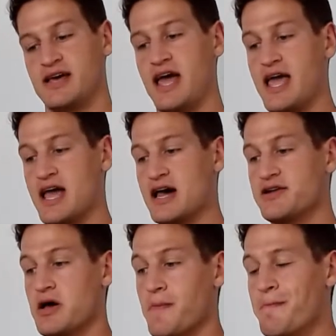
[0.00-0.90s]
and
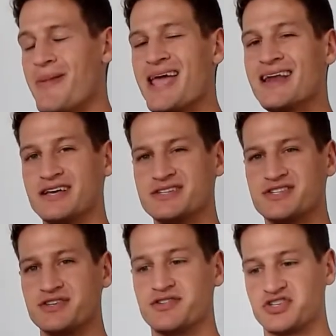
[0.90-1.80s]

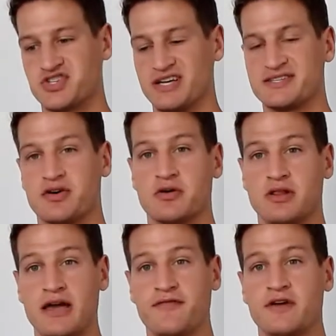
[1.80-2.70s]
manage the stress in our
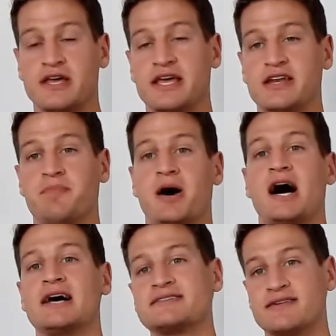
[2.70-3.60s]
life in a
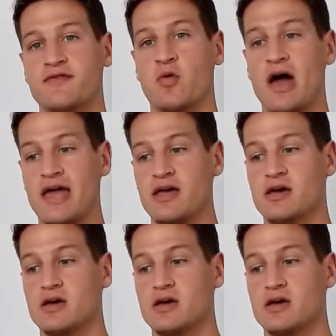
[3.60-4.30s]
positive way